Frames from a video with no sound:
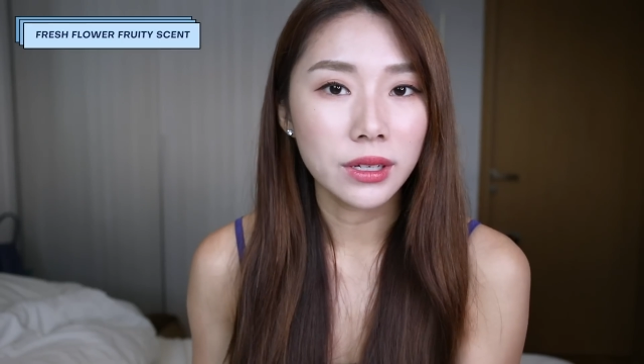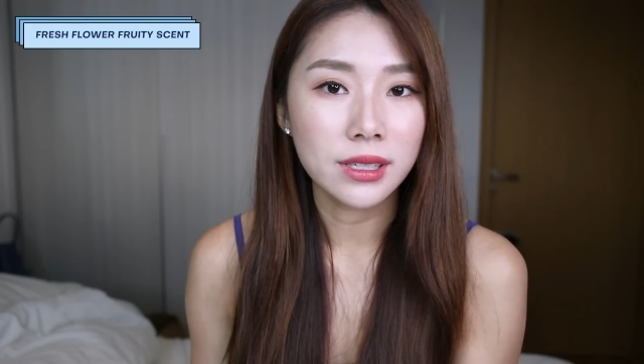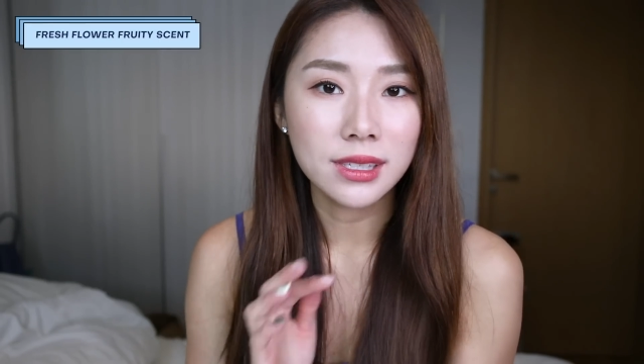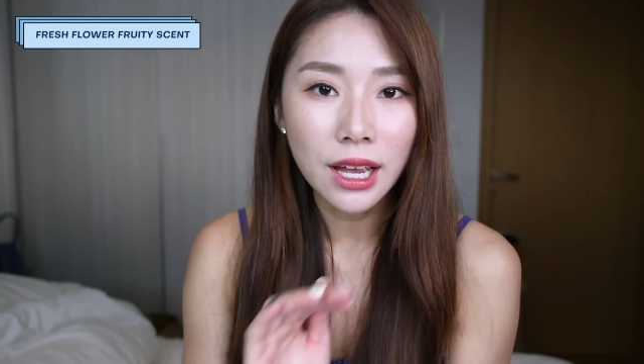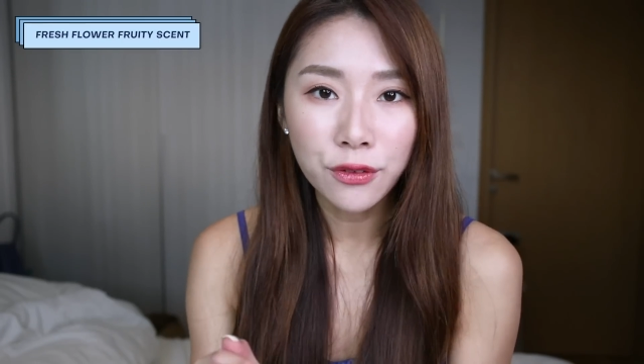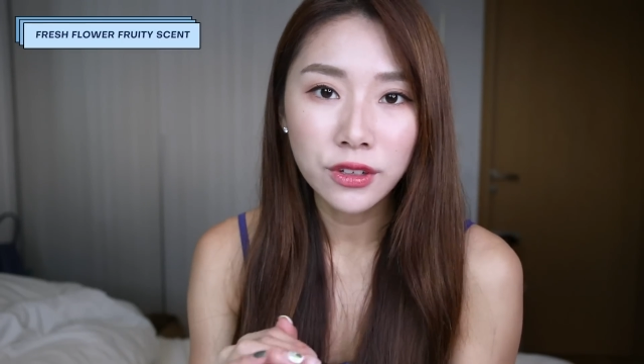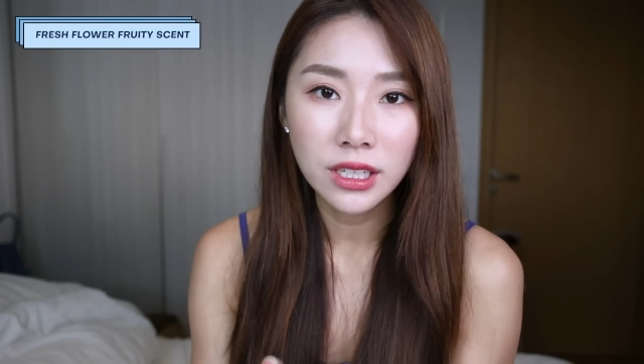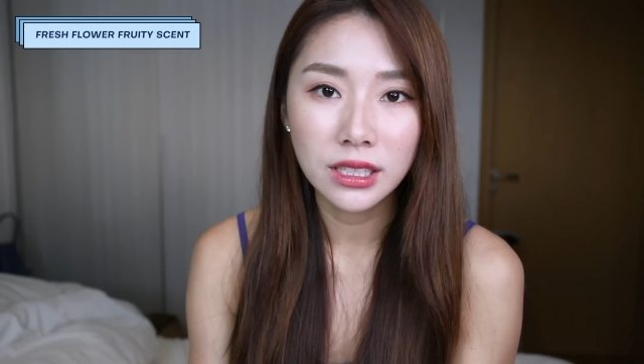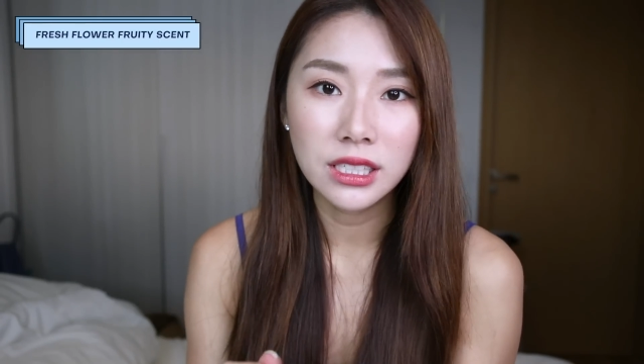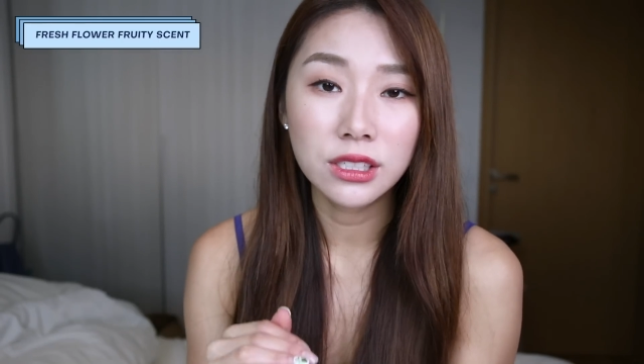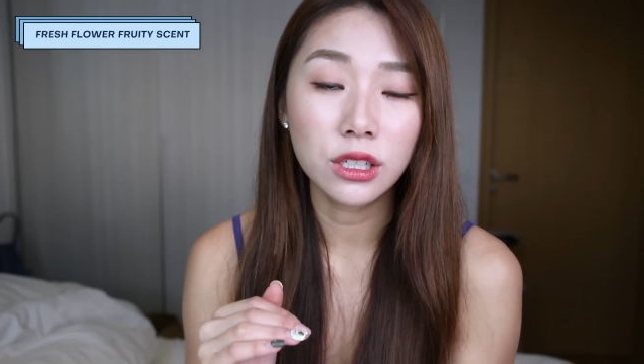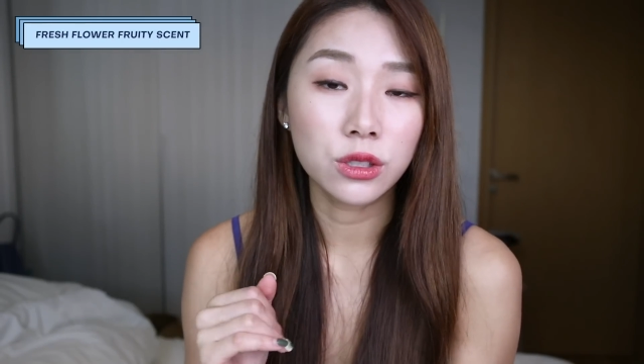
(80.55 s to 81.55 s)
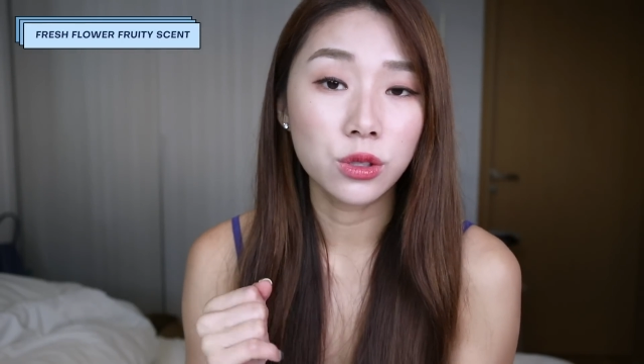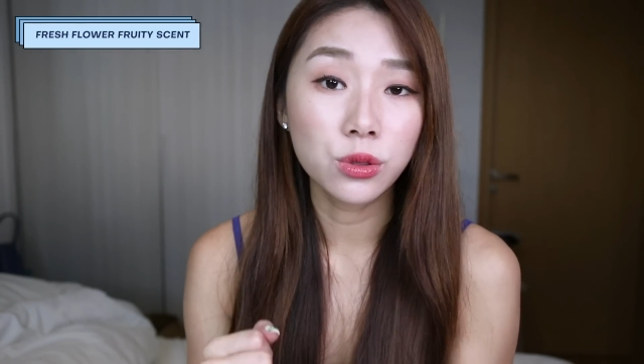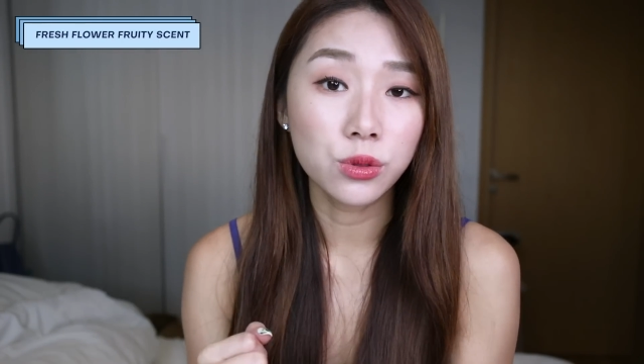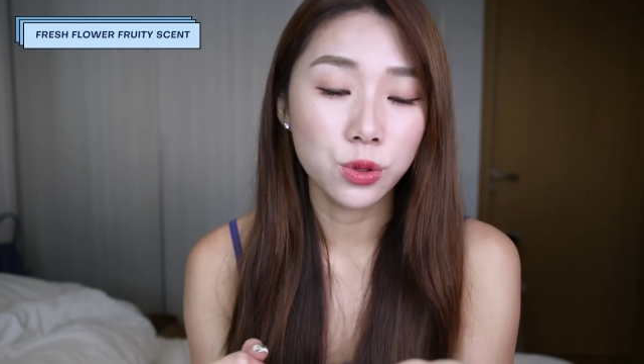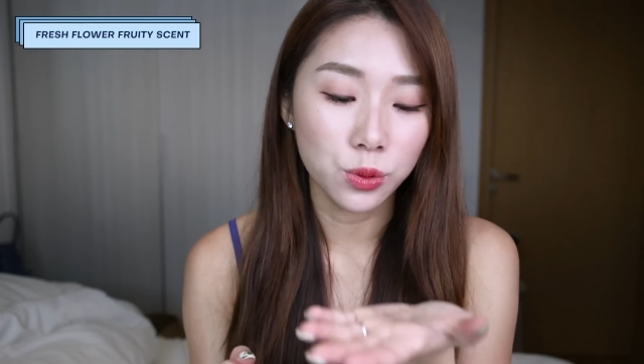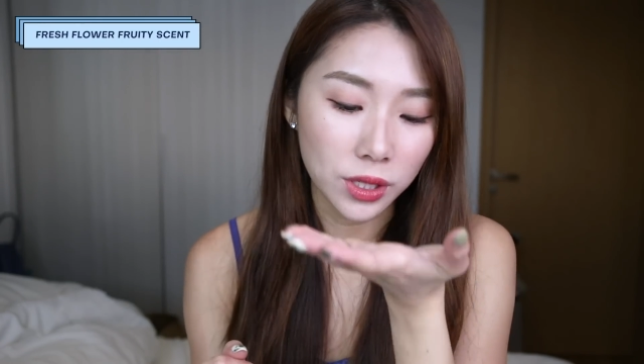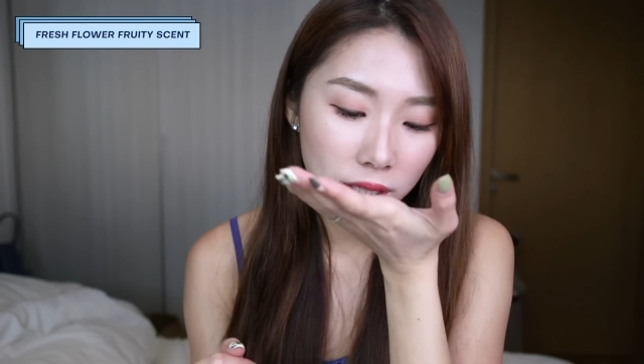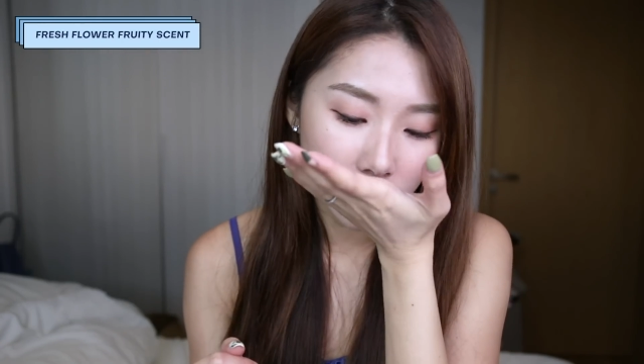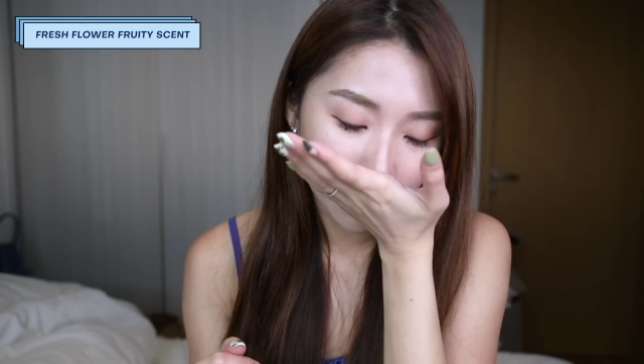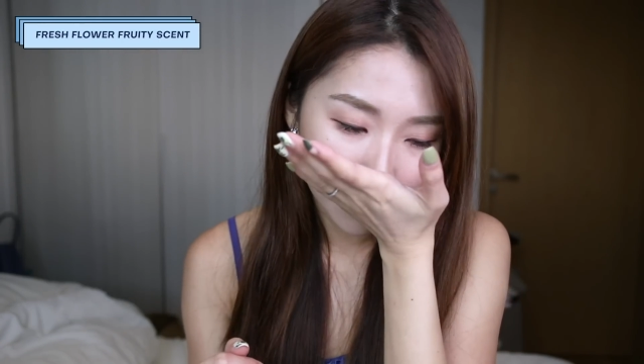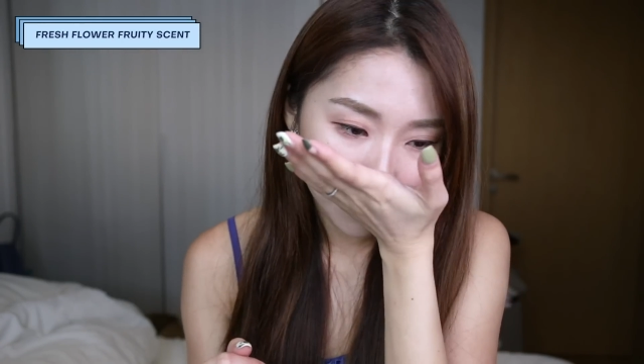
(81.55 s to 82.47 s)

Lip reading: It's definitely not too sweet.